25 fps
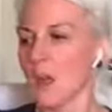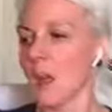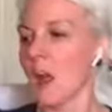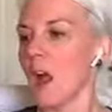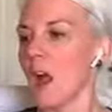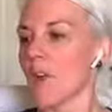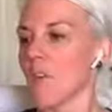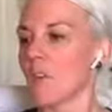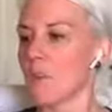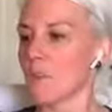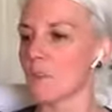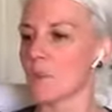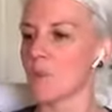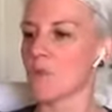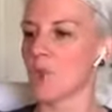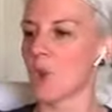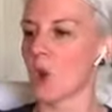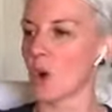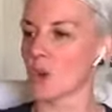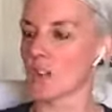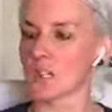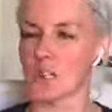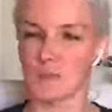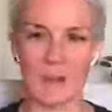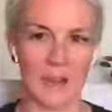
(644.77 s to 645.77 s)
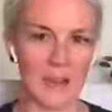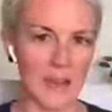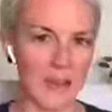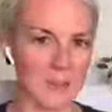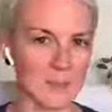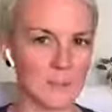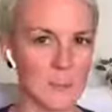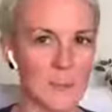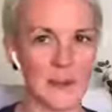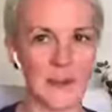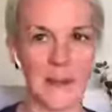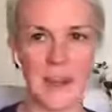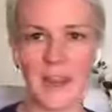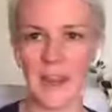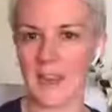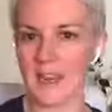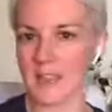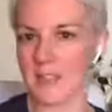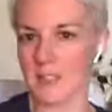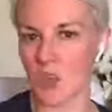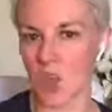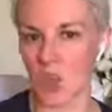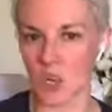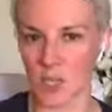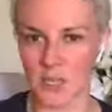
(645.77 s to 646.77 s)
And then we've gone to my husband, he's
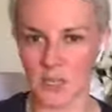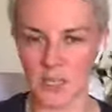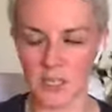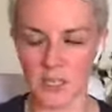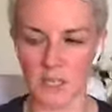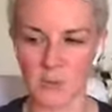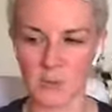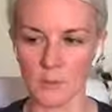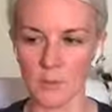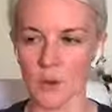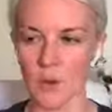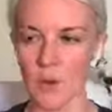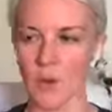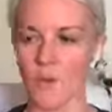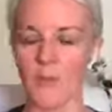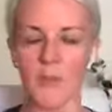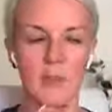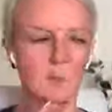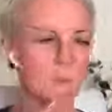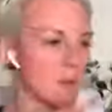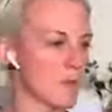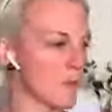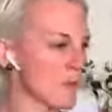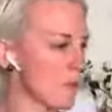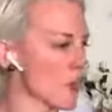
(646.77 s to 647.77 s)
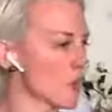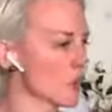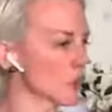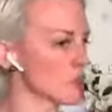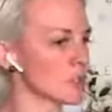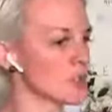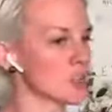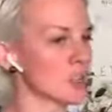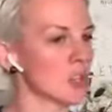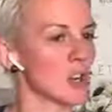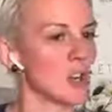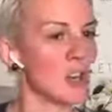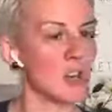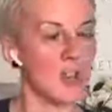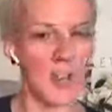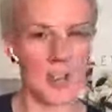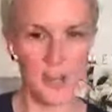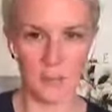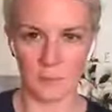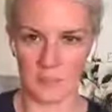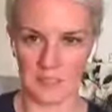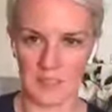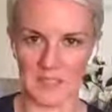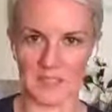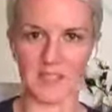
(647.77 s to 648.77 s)
gone and done a move, and then we've gone to
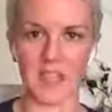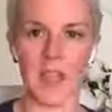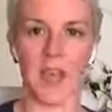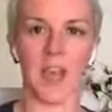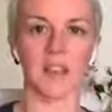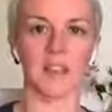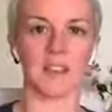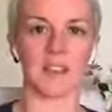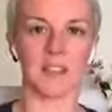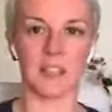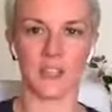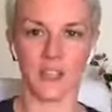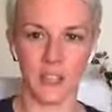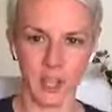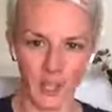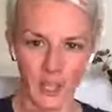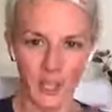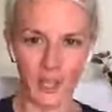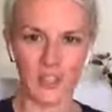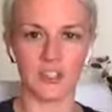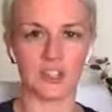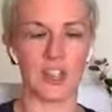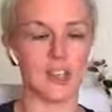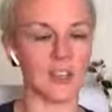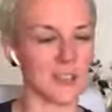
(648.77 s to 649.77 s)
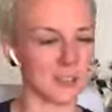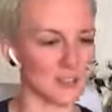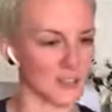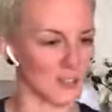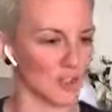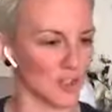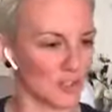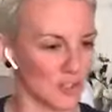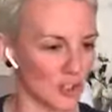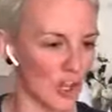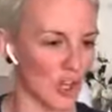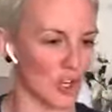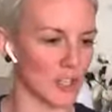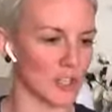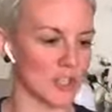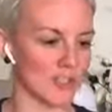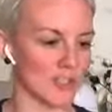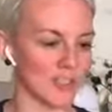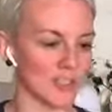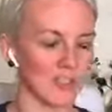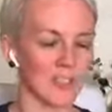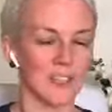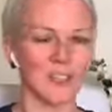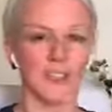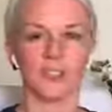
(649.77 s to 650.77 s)
my son. It's like, okay, Jake, it's your turn
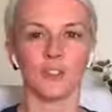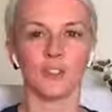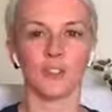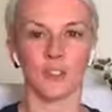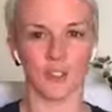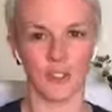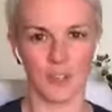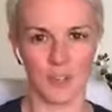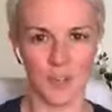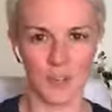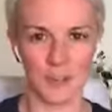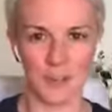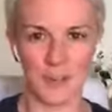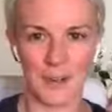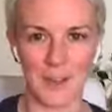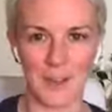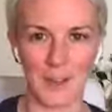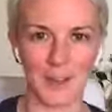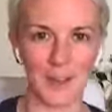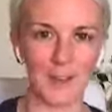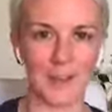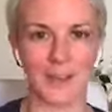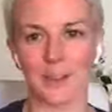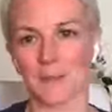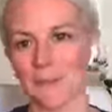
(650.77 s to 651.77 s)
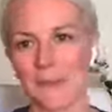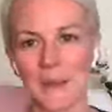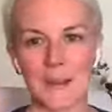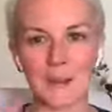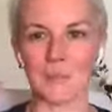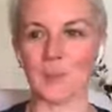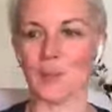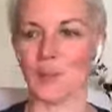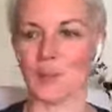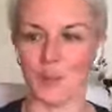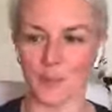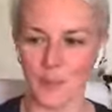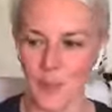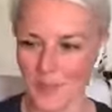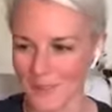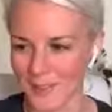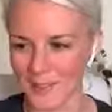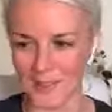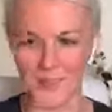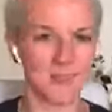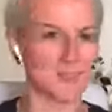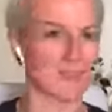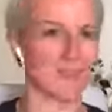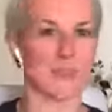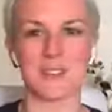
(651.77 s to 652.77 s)
to your turn to make it like make a move. Like,
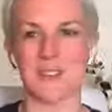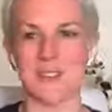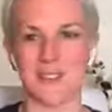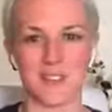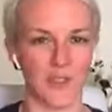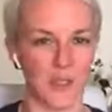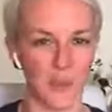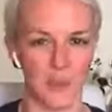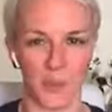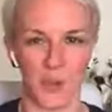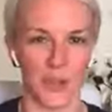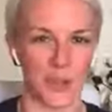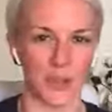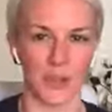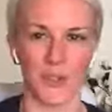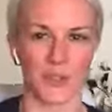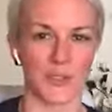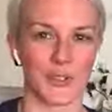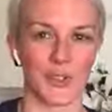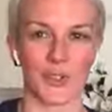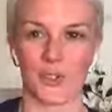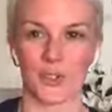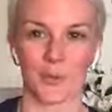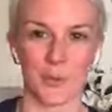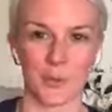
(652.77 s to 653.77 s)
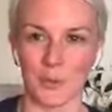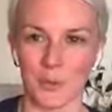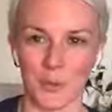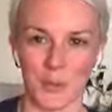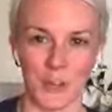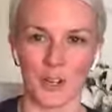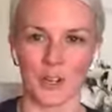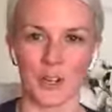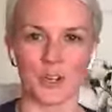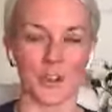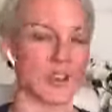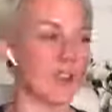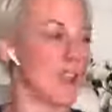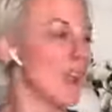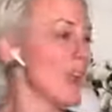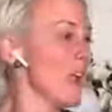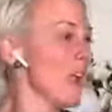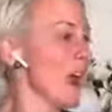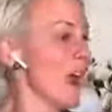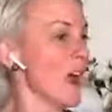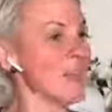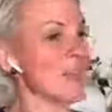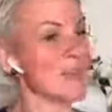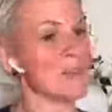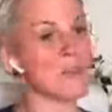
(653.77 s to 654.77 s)
let's what is it that we're gonna do? What are we gonna do?
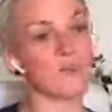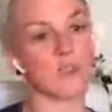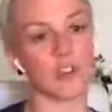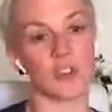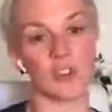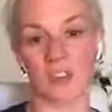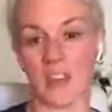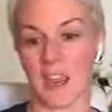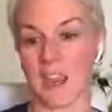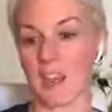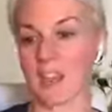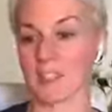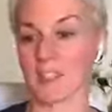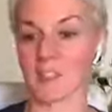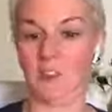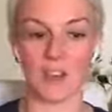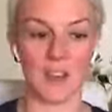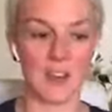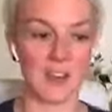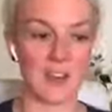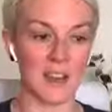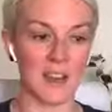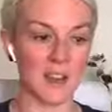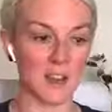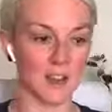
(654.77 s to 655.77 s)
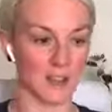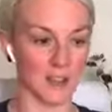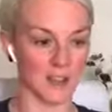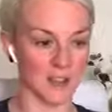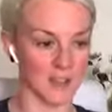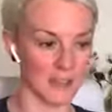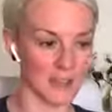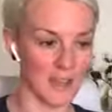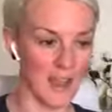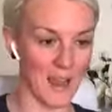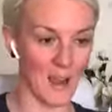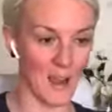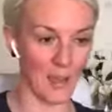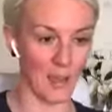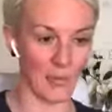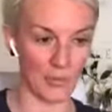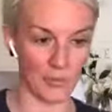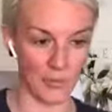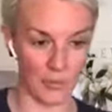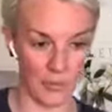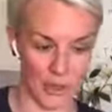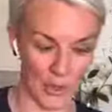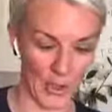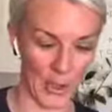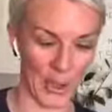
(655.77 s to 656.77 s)
And then we've gone to Esri, who's our
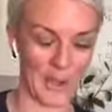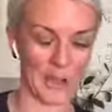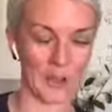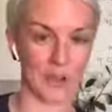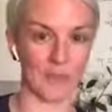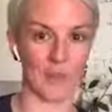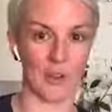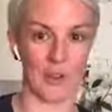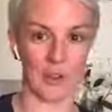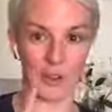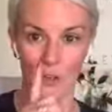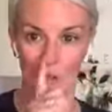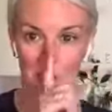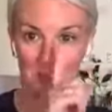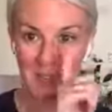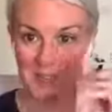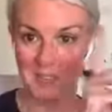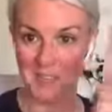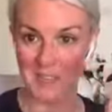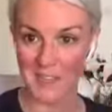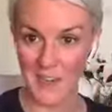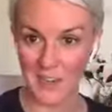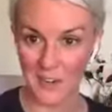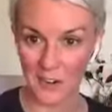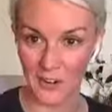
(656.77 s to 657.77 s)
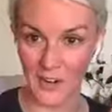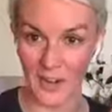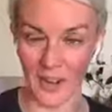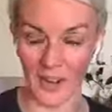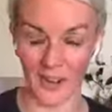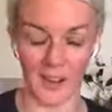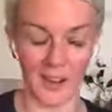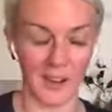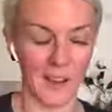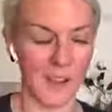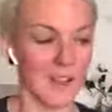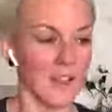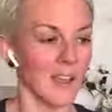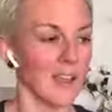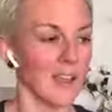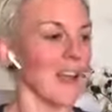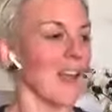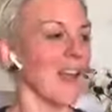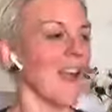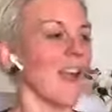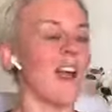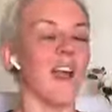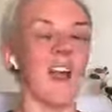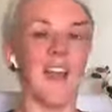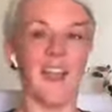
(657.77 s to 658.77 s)
13 year old on Saturday
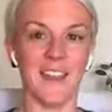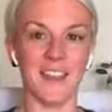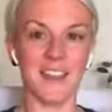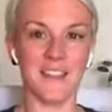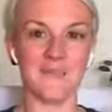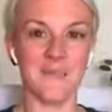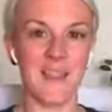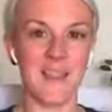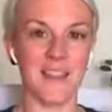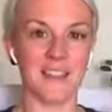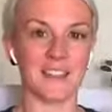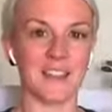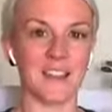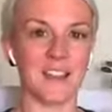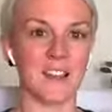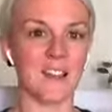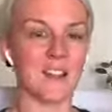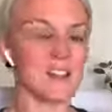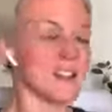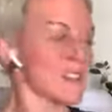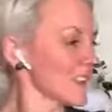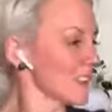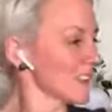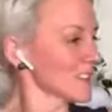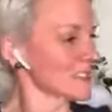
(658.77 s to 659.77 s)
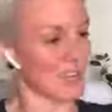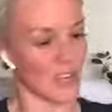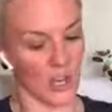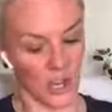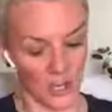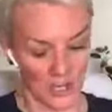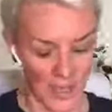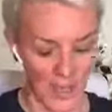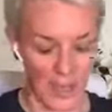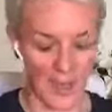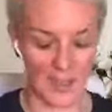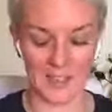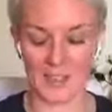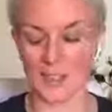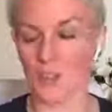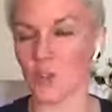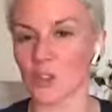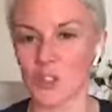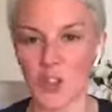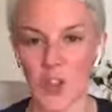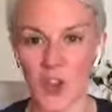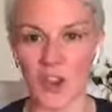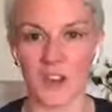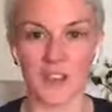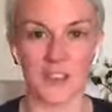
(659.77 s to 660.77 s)
hey, Amanda, it's like, okay, it's your
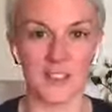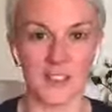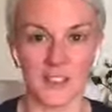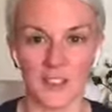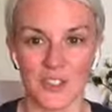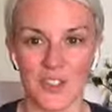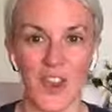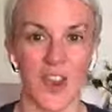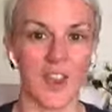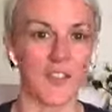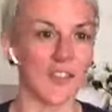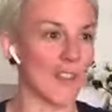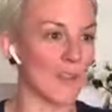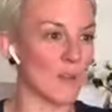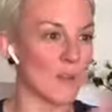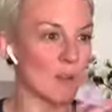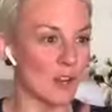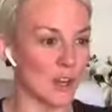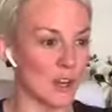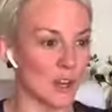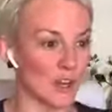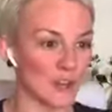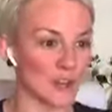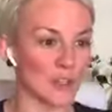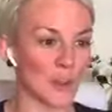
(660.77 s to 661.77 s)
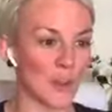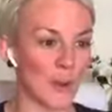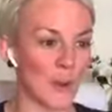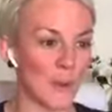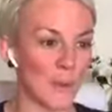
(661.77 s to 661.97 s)
turn, it's your turn. Like, what are you going to do?